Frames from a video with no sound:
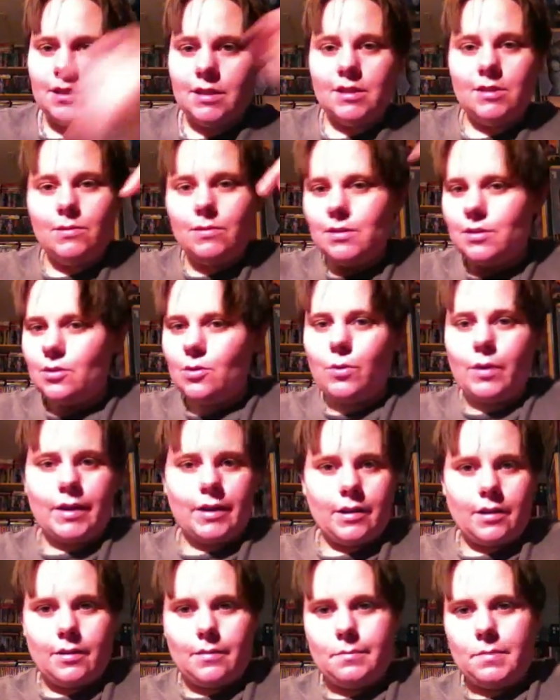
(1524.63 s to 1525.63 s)
to do this
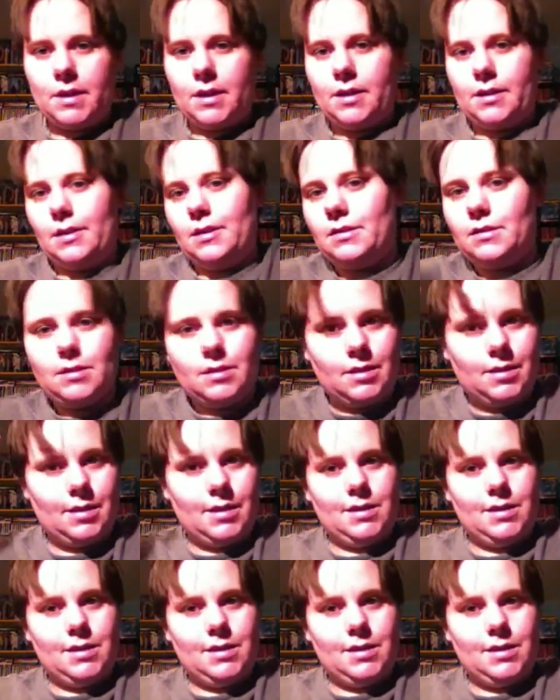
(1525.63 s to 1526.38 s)
quicker because